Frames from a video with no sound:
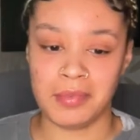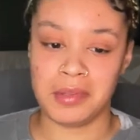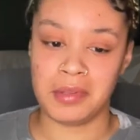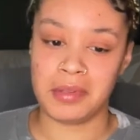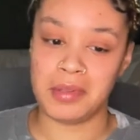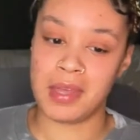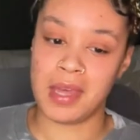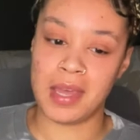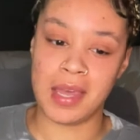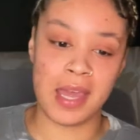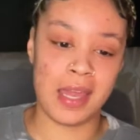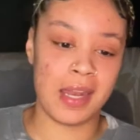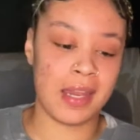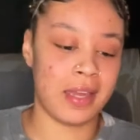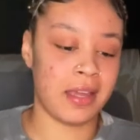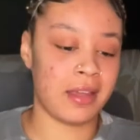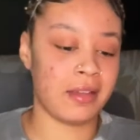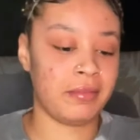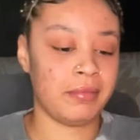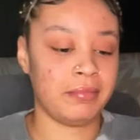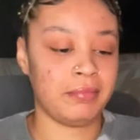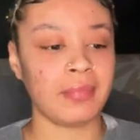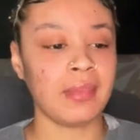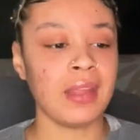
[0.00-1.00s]
I get it.
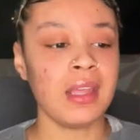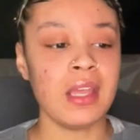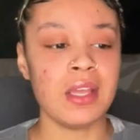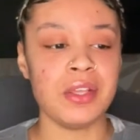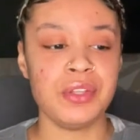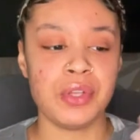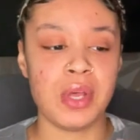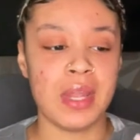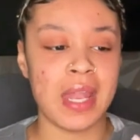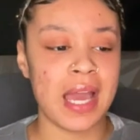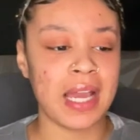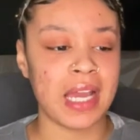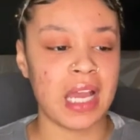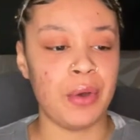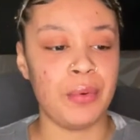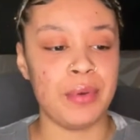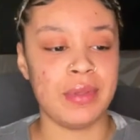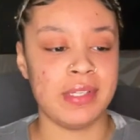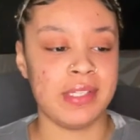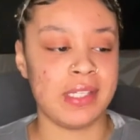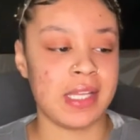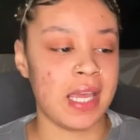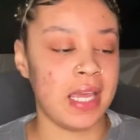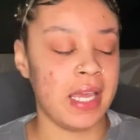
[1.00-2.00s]
So like I was
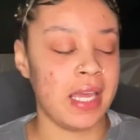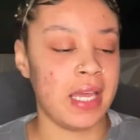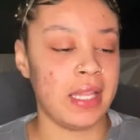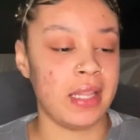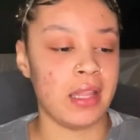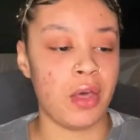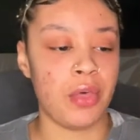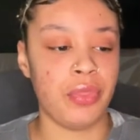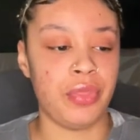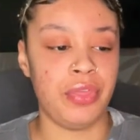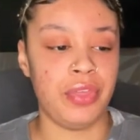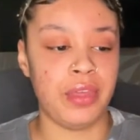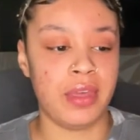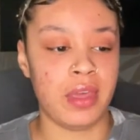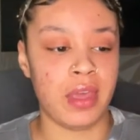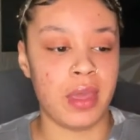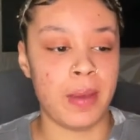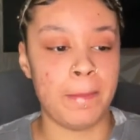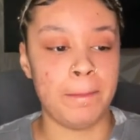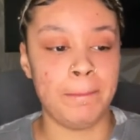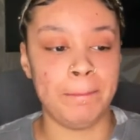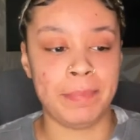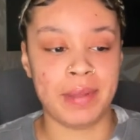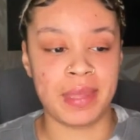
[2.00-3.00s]
saying, the
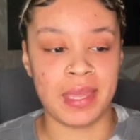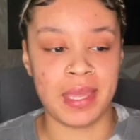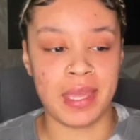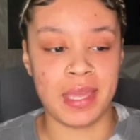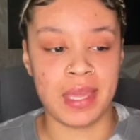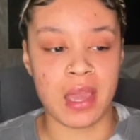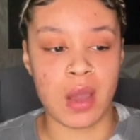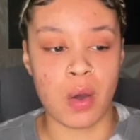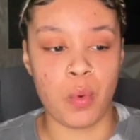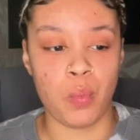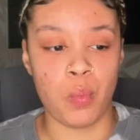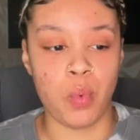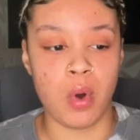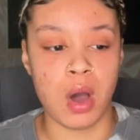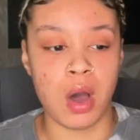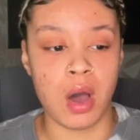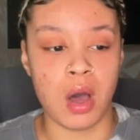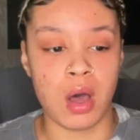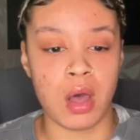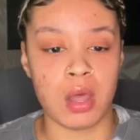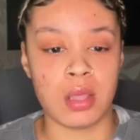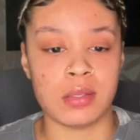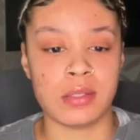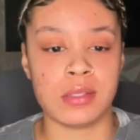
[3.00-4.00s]
B
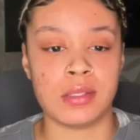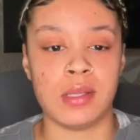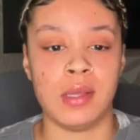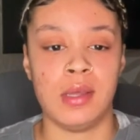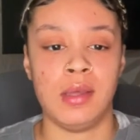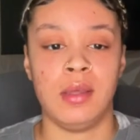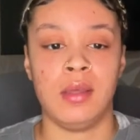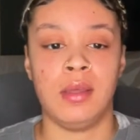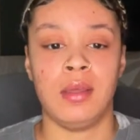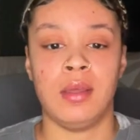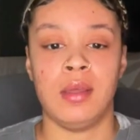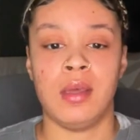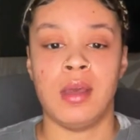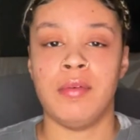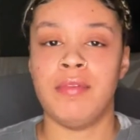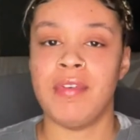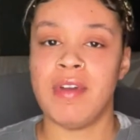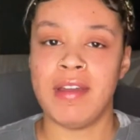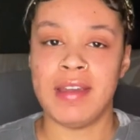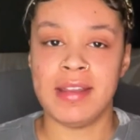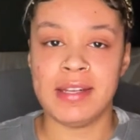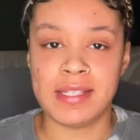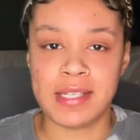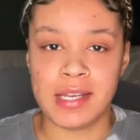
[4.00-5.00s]
was
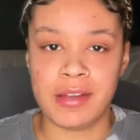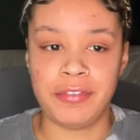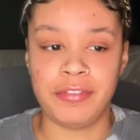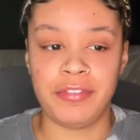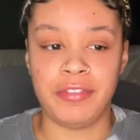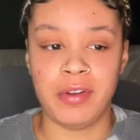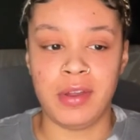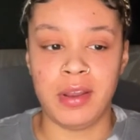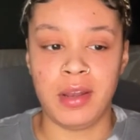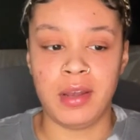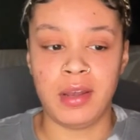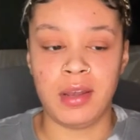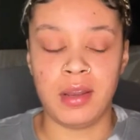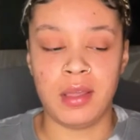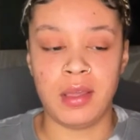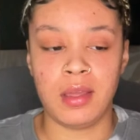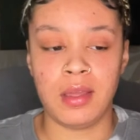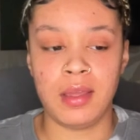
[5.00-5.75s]
very different.